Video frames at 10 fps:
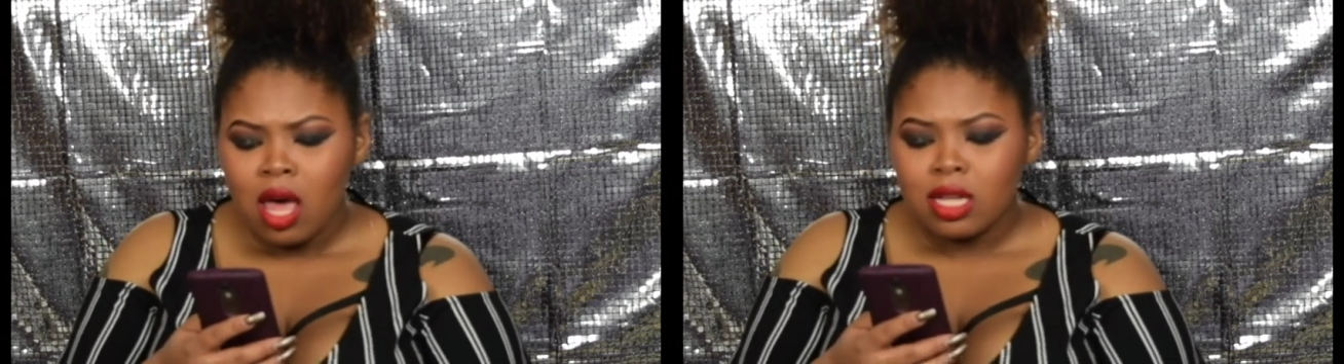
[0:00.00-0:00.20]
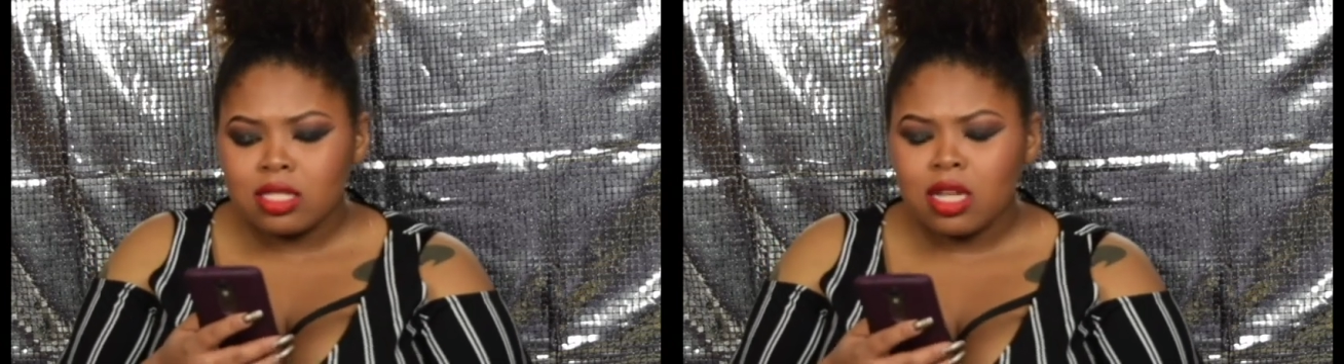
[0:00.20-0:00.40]

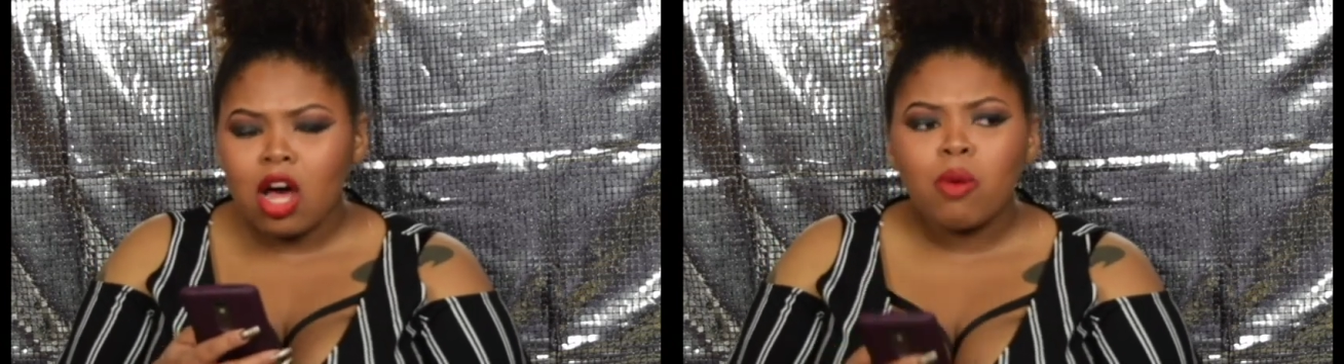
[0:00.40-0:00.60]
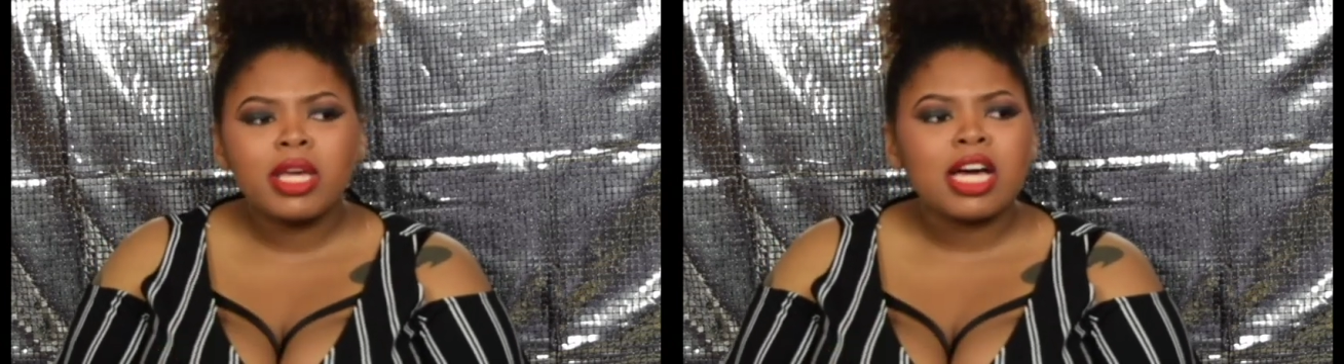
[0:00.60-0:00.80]

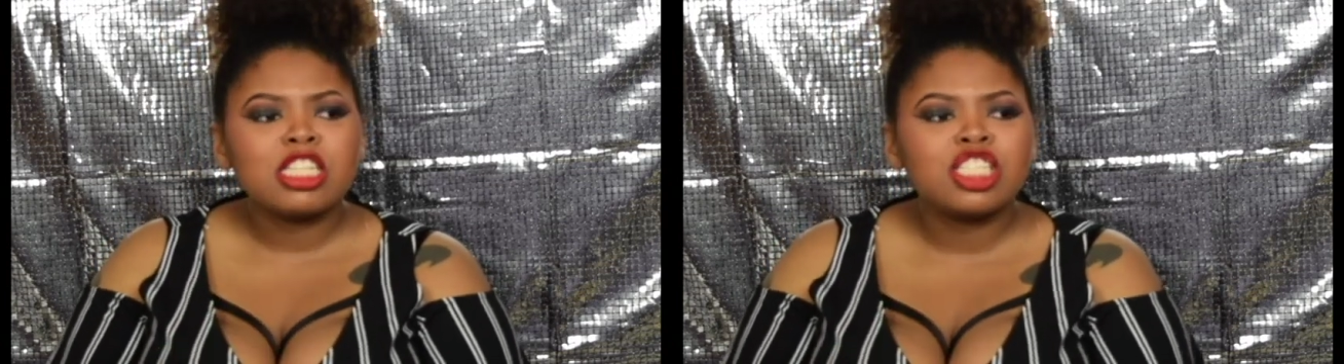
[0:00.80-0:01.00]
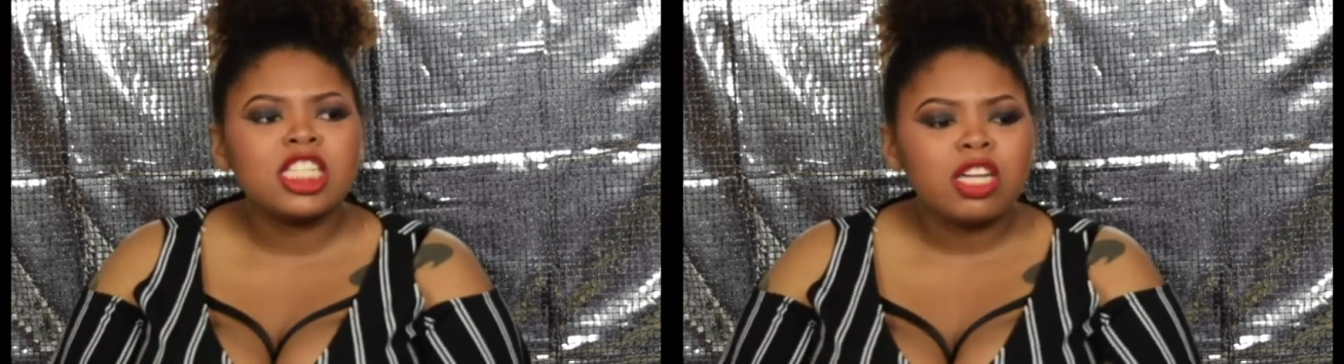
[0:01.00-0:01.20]
so
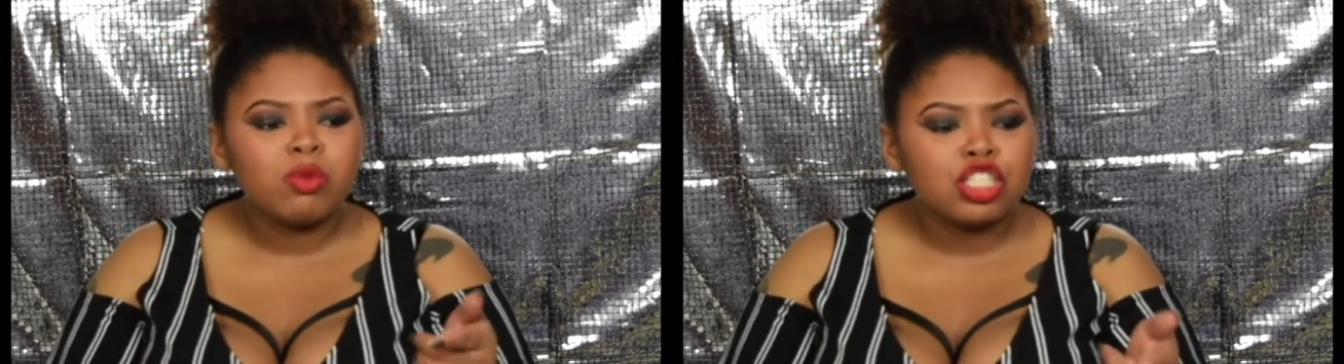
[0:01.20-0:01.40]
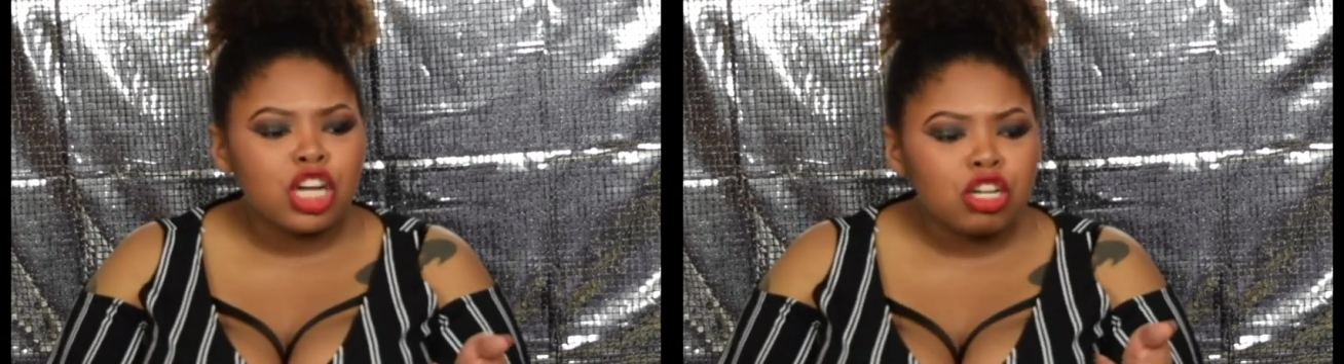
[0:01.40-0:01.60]
because she did it
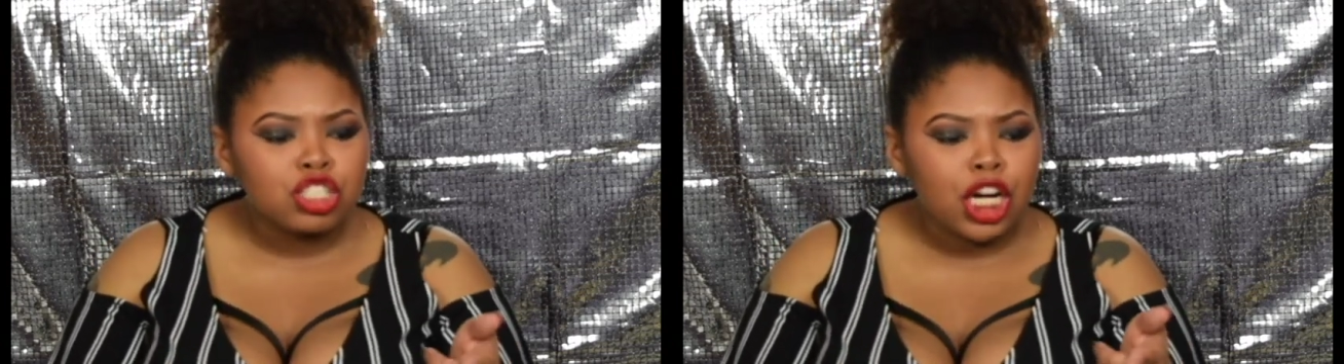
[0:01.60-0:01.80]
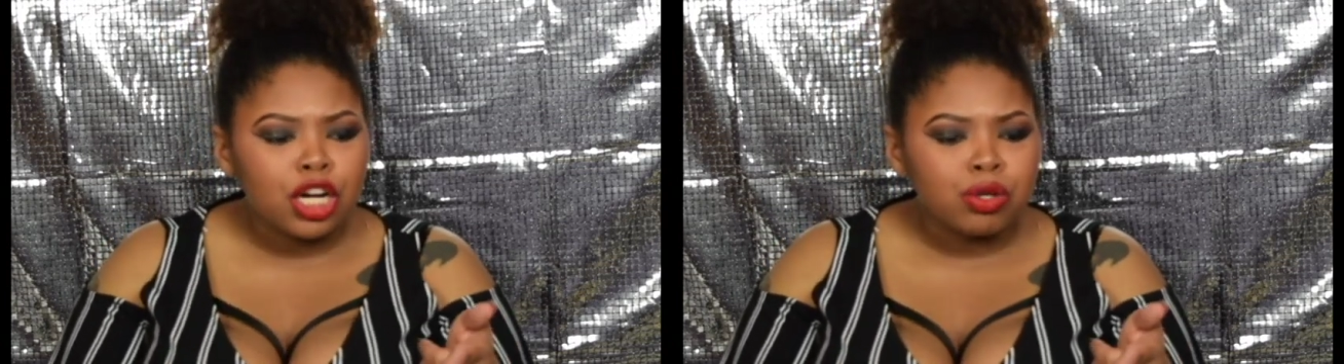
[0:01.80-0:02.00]
with
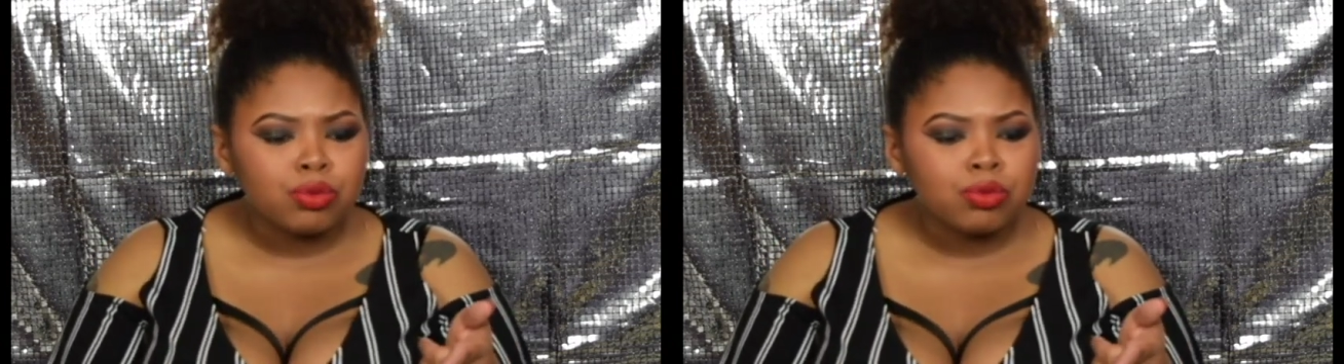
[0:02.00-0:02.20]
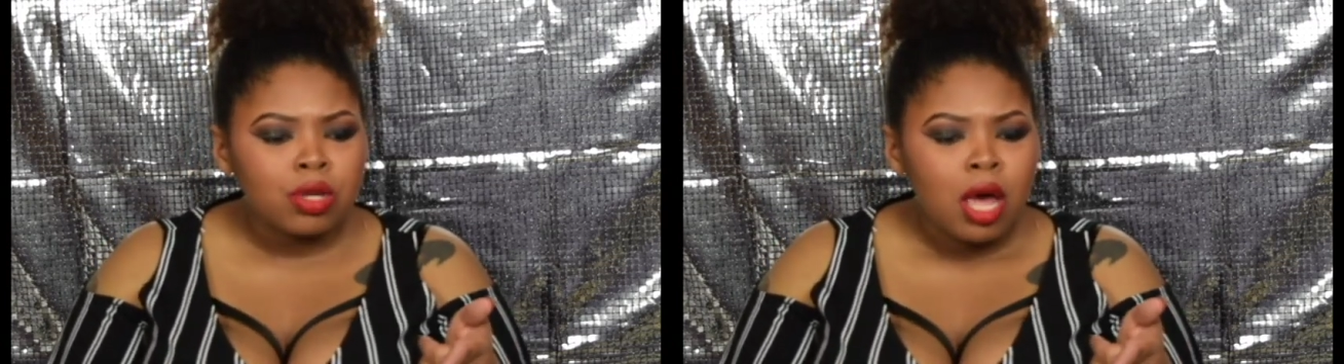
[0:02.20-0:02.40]
JoJo,